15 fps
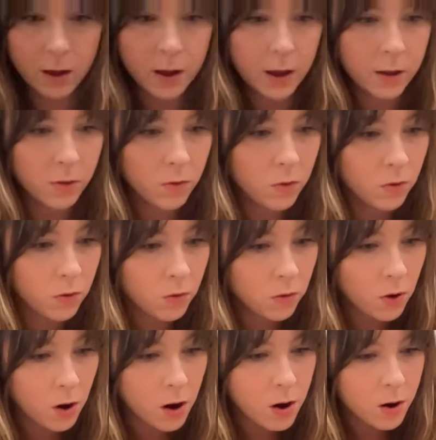And
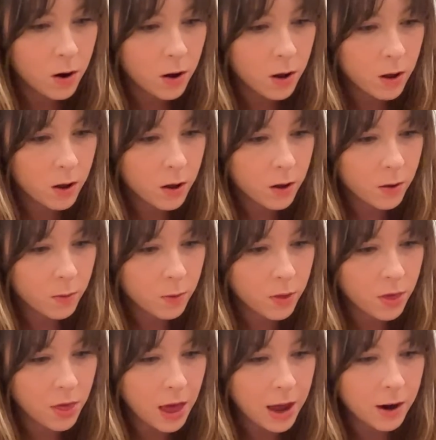start
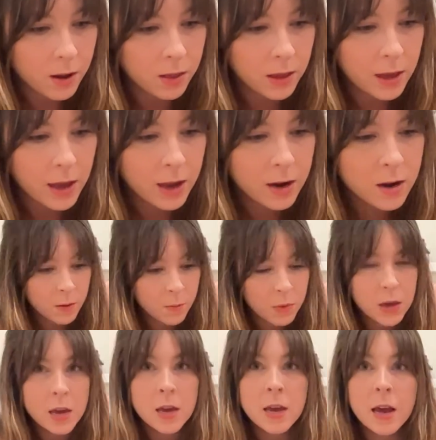with that on the end.
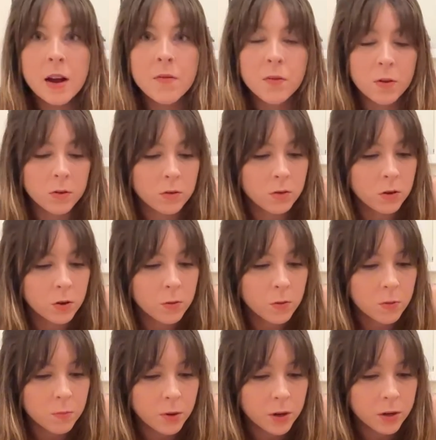Be careful, don't
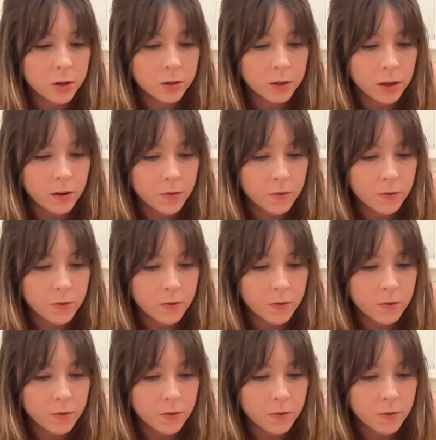burn yourself.